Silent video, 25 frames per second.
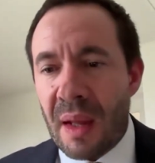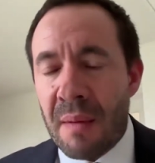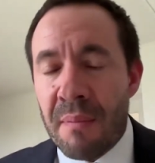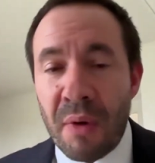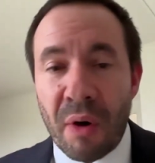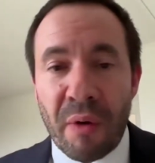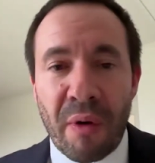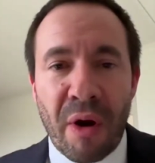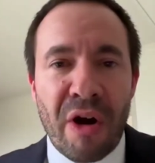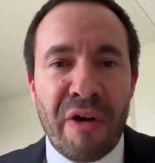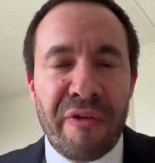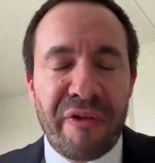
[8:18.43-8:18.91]

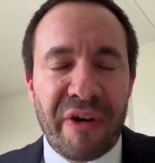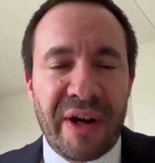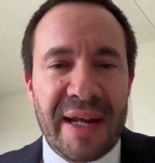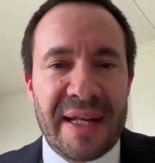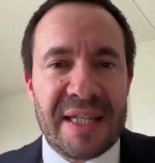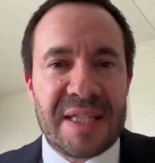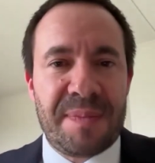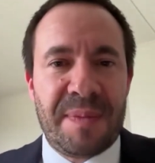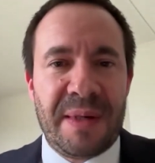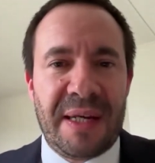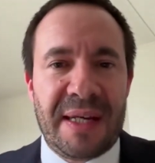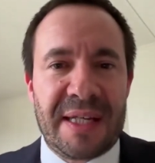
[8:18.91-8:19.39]
Moreover,
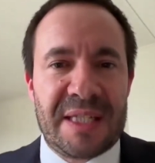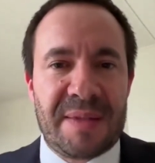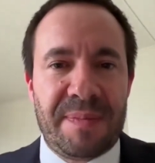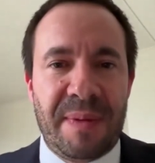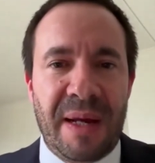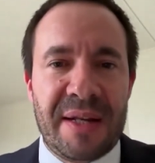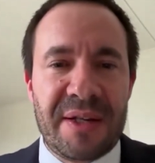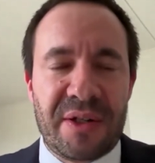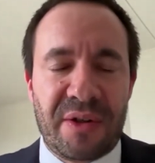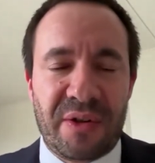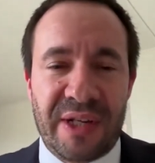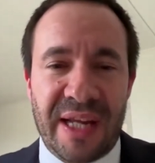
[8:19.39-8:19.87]
it's being
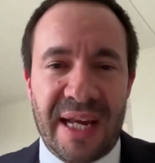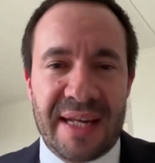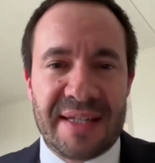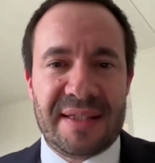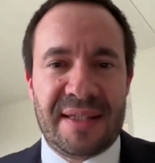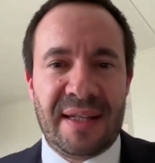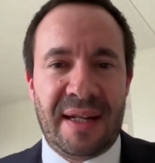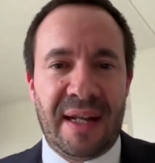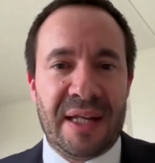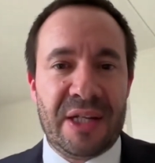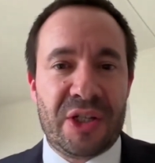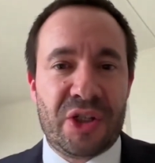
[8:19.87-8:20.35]
spent on
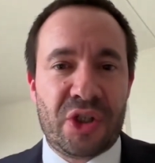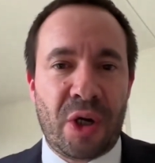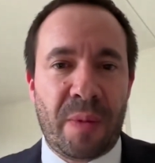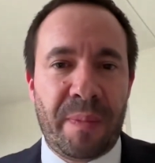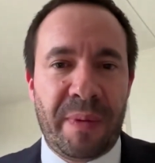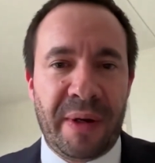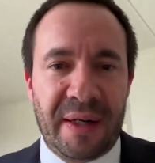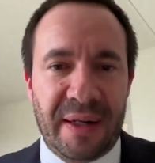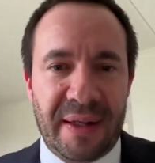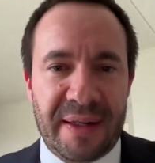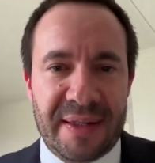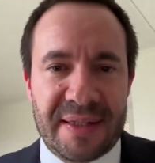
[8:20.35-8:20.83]
yesterday's
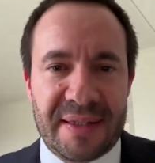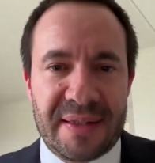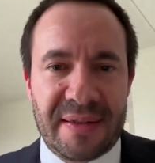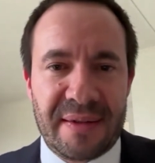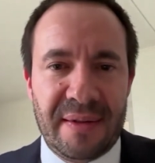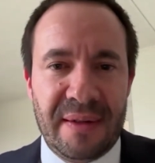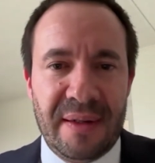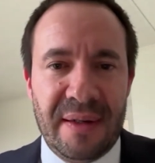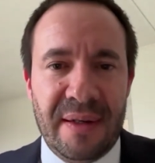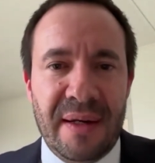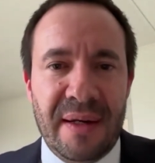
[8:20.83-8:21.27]
shopping list.